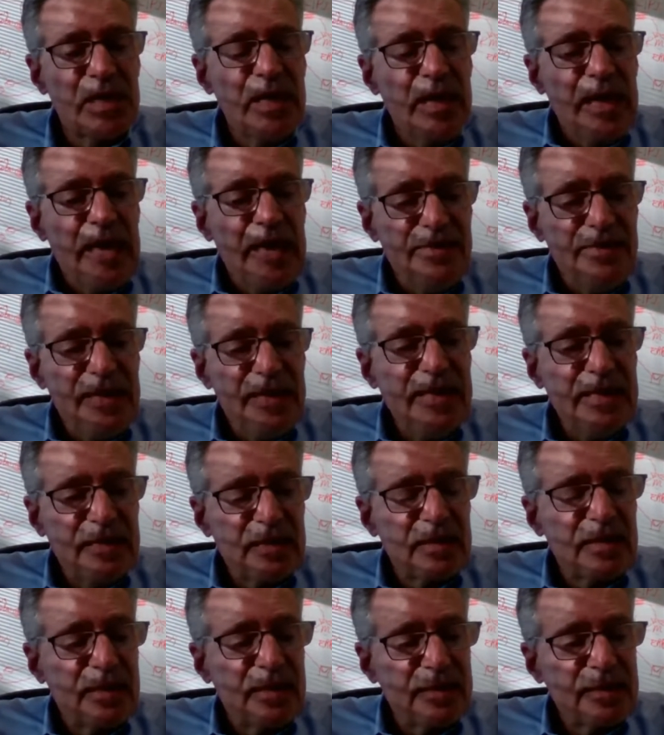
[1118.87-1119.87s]
And they get a
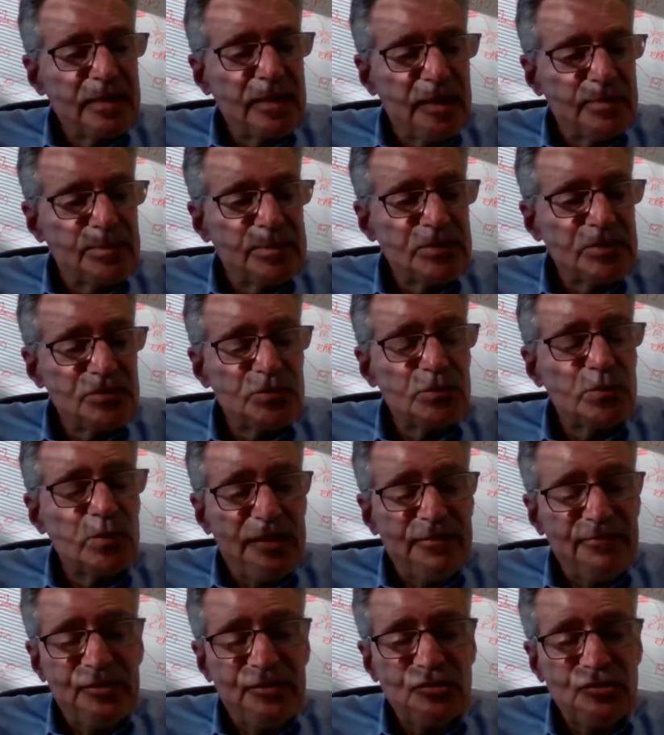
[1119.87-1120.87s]
lot of companies who
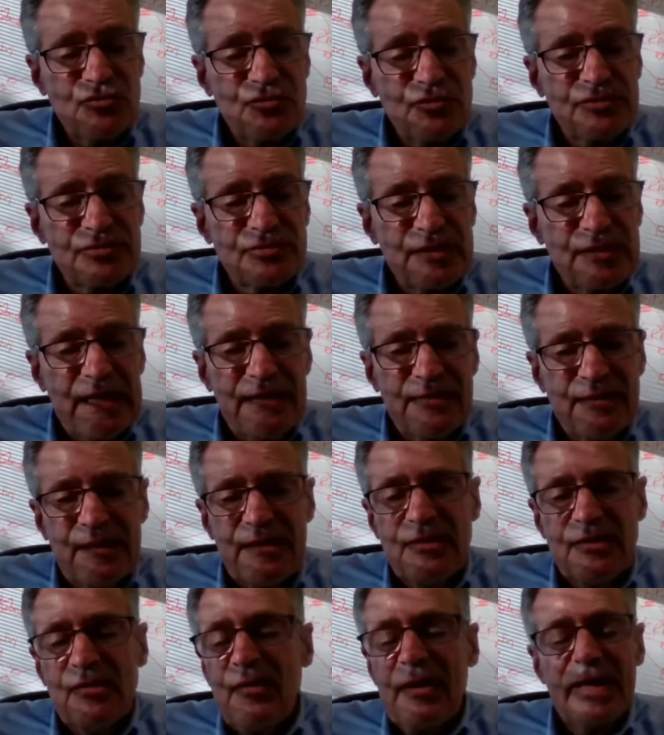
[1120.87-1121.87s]
have interest, and they
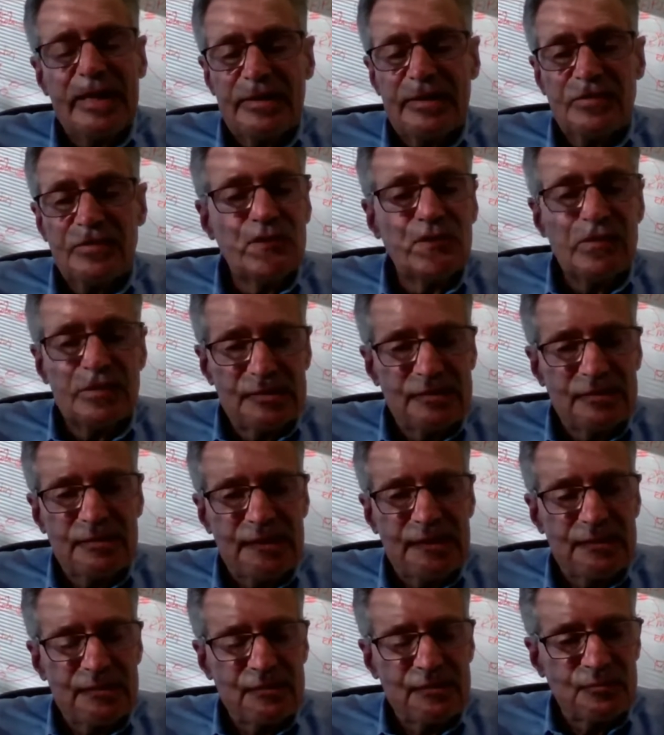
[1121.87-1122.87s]
know how to do it and
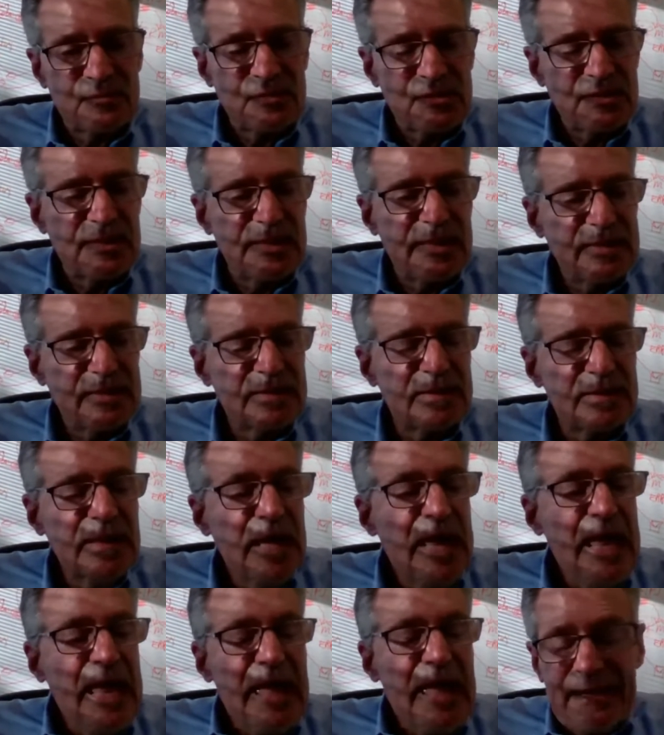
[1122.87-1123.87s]
get them connected.
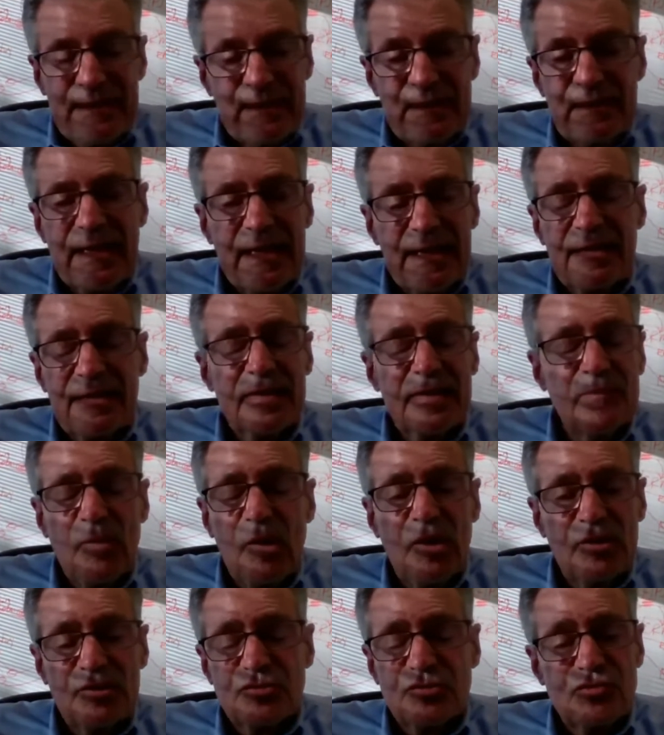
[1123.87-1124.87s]
And a lot of them
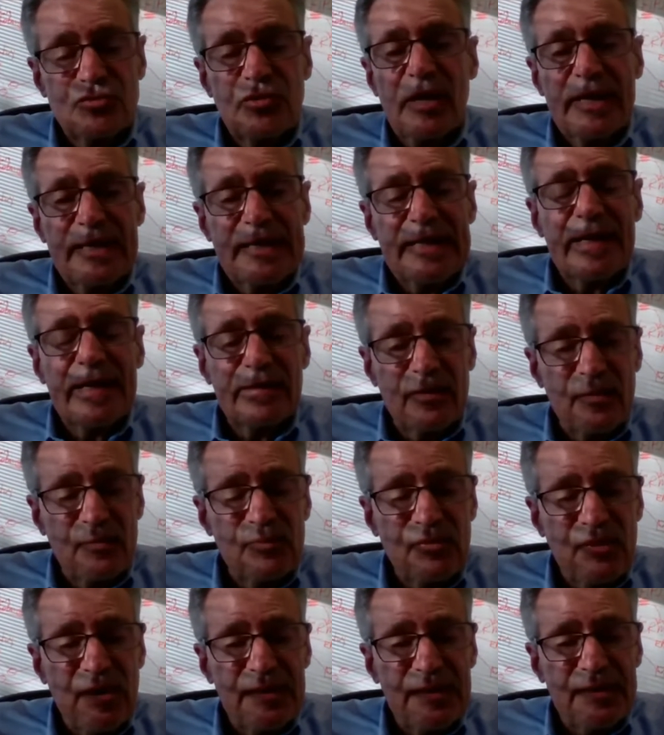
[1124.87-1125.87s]
are trying out our
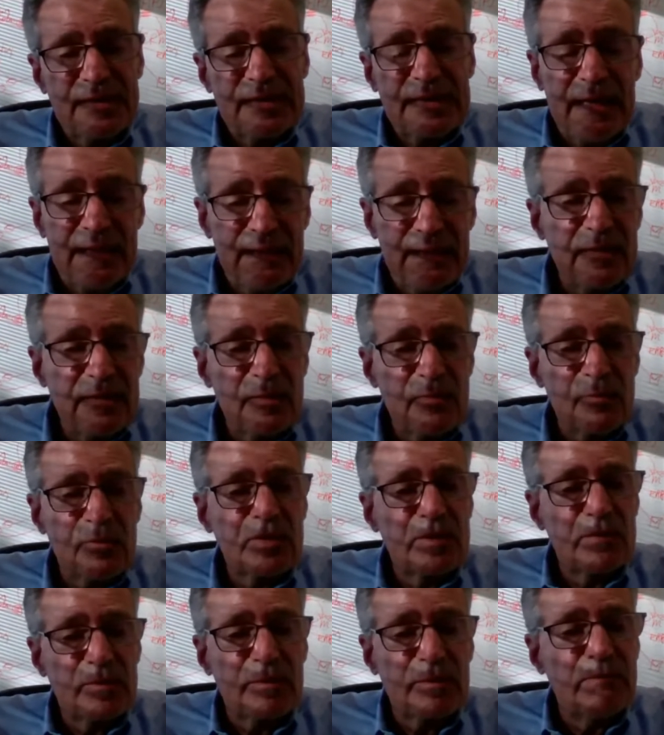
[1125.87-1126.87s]
product, and a number of
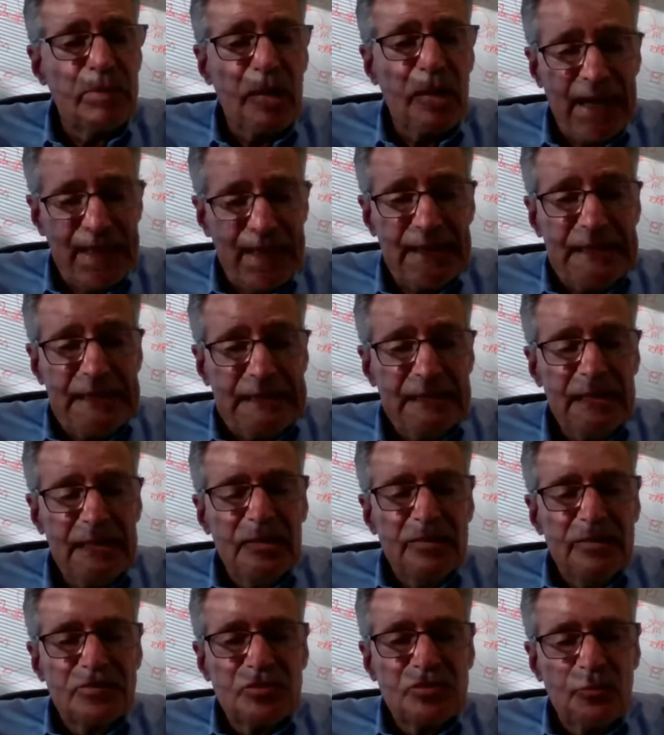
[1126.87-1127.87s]
them are buying it.
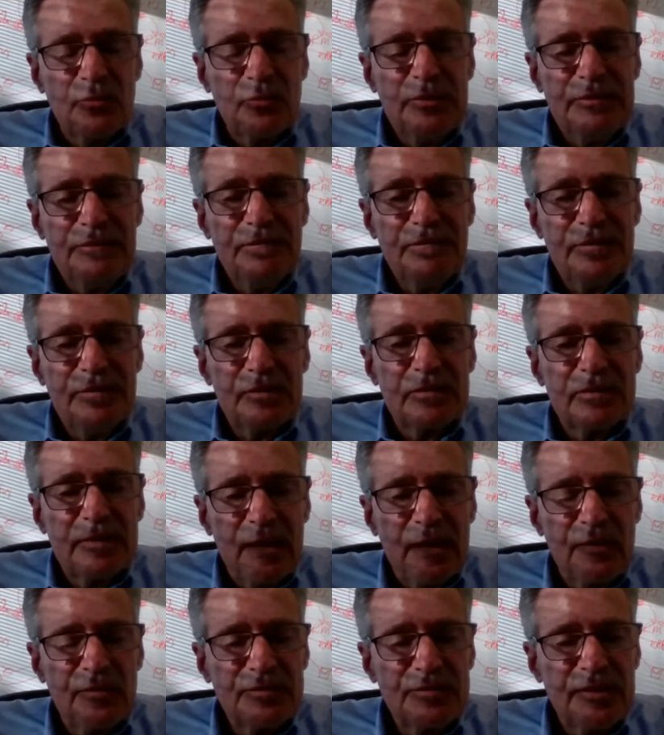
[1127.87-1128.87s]
So we feel the
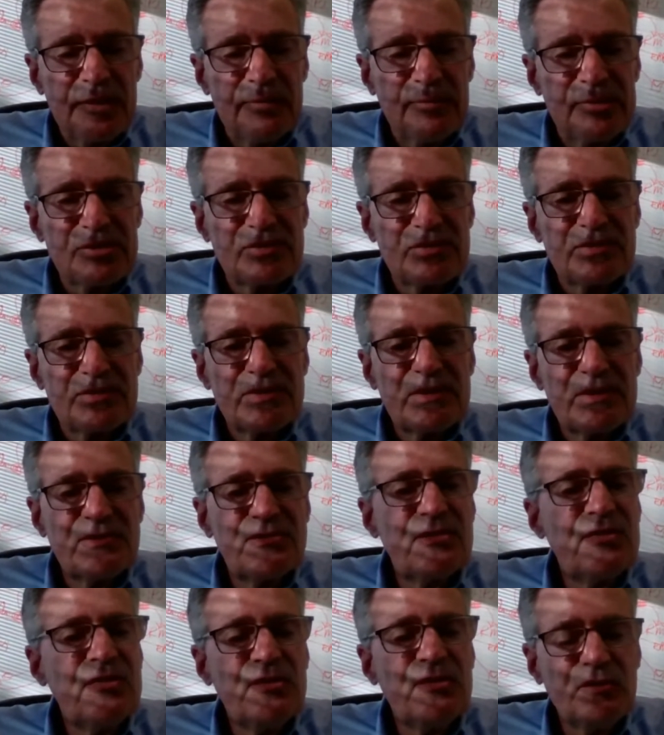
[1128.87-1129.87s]
healthcare business is a
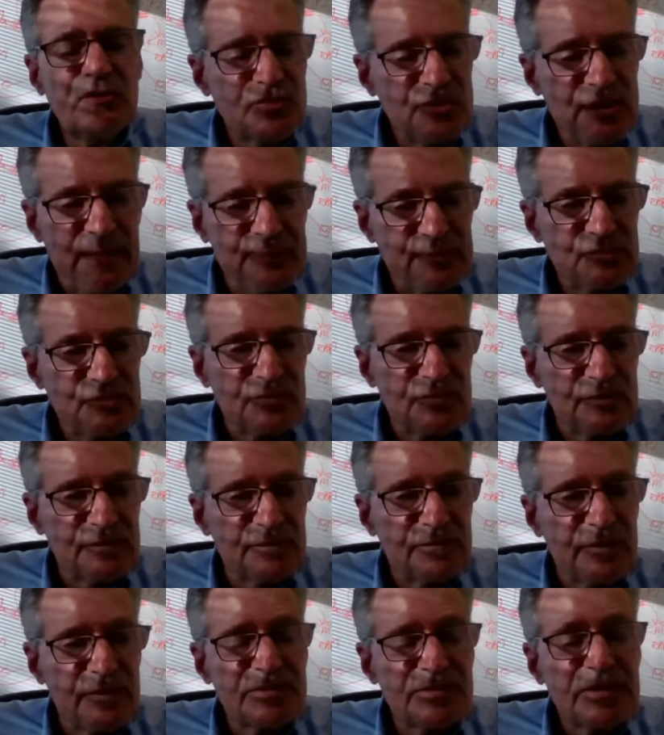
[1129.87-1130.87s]
huge opportunity for
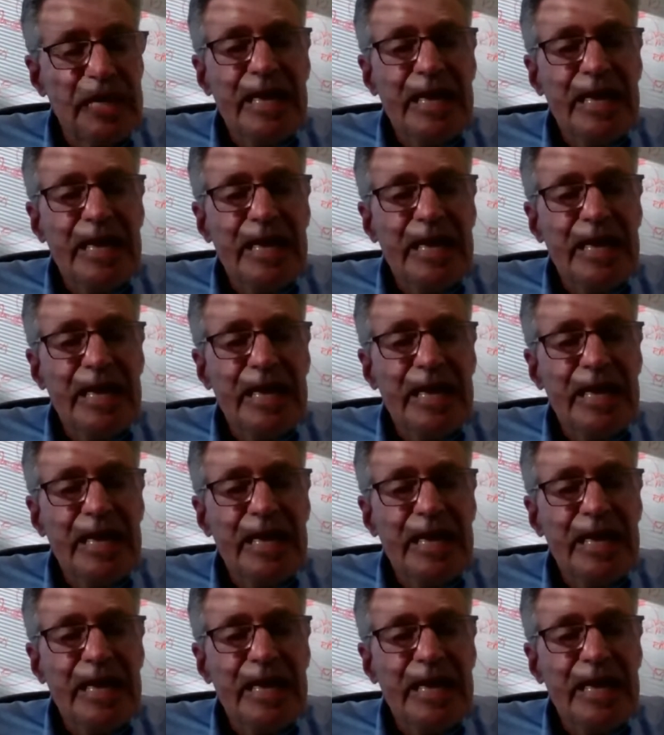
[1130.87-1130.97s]
us.